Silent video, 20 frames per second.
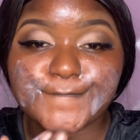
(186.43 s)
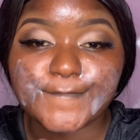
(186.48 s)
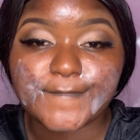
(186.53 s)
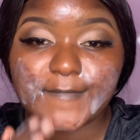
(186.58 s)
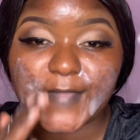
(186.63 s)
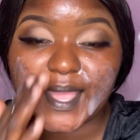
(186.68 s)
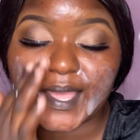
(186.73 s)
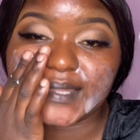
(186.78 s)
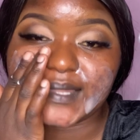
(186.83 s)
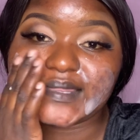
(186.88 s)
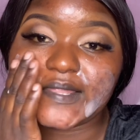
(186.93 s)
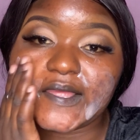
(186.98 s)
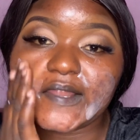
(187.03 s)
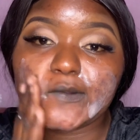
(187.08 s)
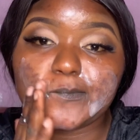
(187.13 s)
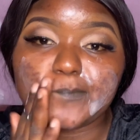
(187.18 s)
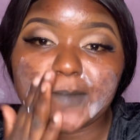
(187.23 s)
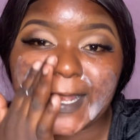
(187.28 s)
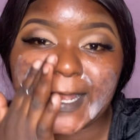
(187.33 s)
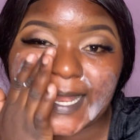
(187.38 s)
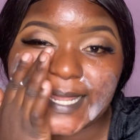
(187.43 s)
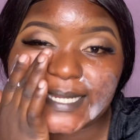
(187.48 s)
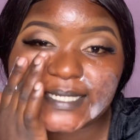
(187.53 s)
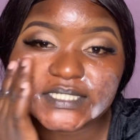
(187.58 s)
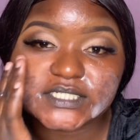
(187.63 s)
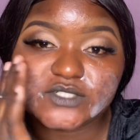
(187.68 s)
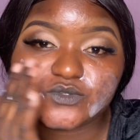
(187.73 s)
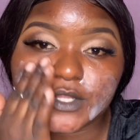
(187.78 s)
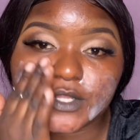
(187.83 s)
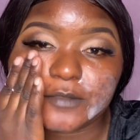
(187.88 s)
And then blend it
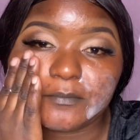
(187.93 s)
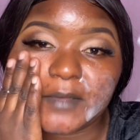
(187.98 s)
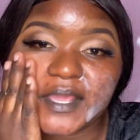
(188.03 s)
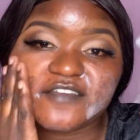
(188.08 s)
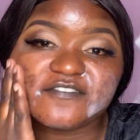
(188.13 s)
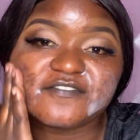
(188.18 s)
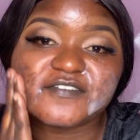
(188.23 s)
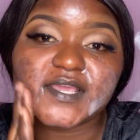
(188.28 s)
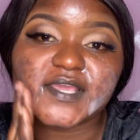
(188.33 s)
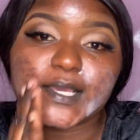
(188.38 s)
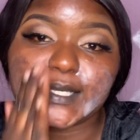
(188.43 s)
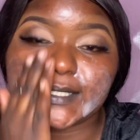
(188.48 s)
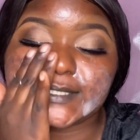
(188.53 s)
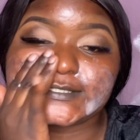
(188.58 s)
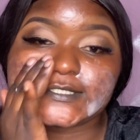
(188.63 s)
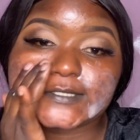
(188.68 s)
with my fingers.